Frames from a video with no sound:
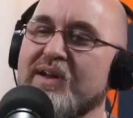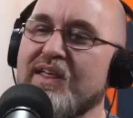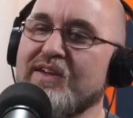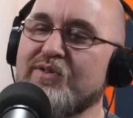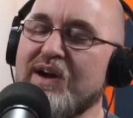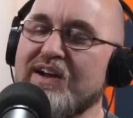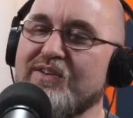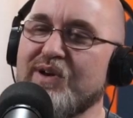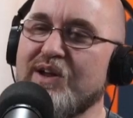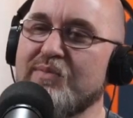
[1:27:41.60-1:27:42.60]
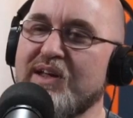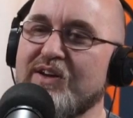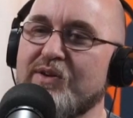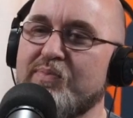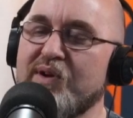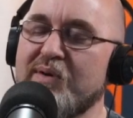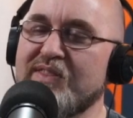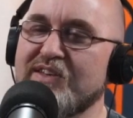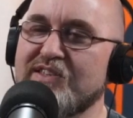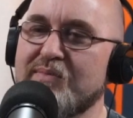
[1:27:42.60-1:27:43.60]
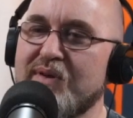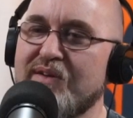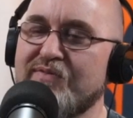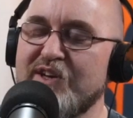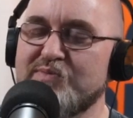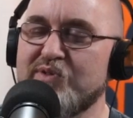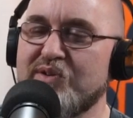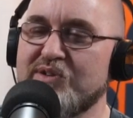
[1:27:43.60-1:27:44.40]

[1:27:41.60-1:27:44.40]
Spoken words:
and I think Grant, you made a good point about this on Facebook.